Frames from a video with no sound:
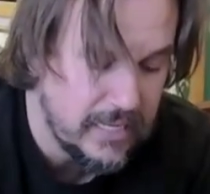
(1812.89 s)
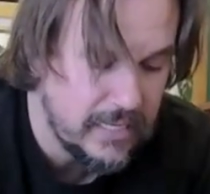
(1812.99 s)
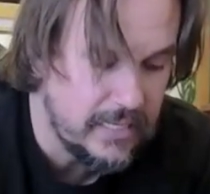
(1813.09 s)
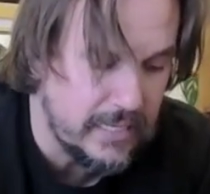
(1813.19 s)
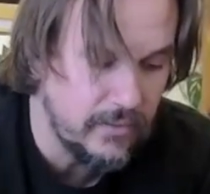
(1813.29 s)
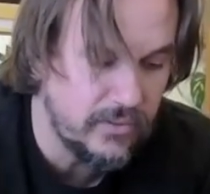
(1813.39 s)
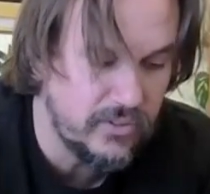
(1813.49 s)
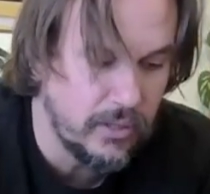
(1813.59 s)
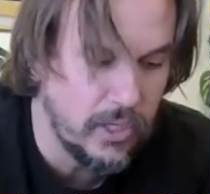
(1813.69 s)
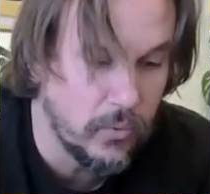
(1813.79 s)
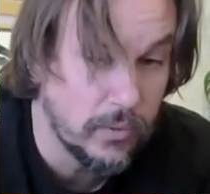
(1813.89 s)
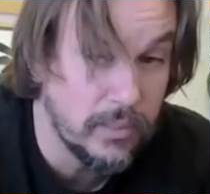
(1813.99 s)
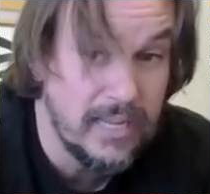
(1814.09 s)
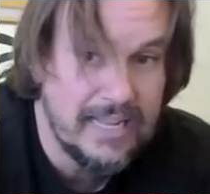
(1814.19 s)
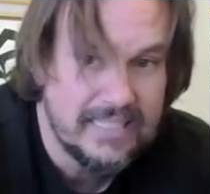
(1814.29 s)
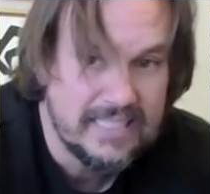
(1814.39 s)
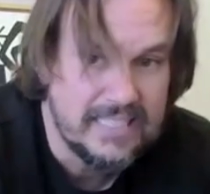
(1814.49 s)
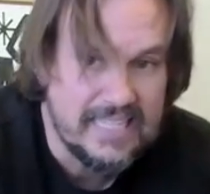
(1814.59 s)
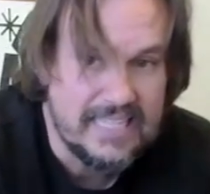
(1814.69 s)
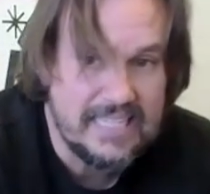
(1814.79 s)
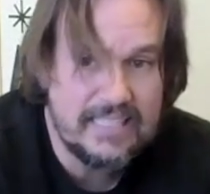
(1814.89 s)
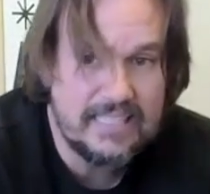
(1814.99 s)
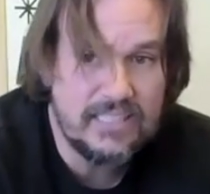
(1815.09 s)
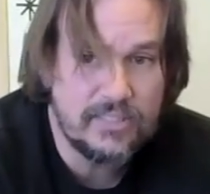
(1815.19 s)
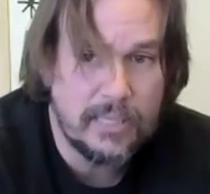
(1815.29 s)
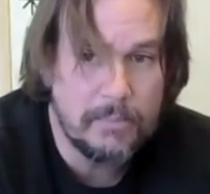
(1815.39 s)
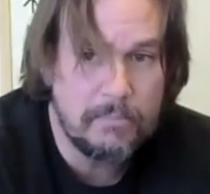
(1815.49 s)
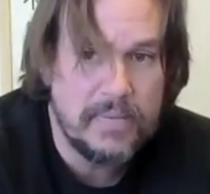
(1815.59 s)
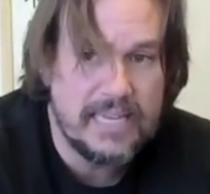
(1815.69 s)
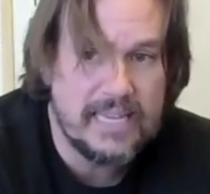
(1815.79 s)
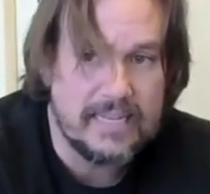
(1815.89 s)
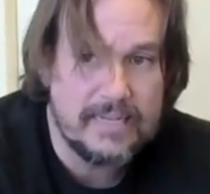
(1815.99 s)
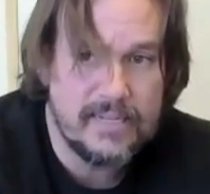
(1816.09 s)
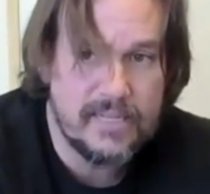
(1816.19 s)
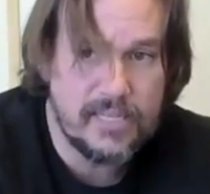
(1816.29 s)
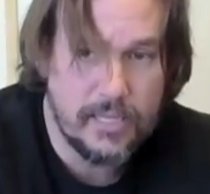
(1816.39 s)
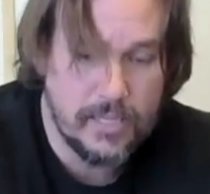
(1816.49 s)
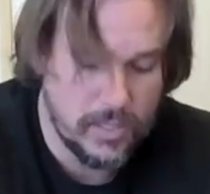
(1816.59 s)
heels lower, knees bend,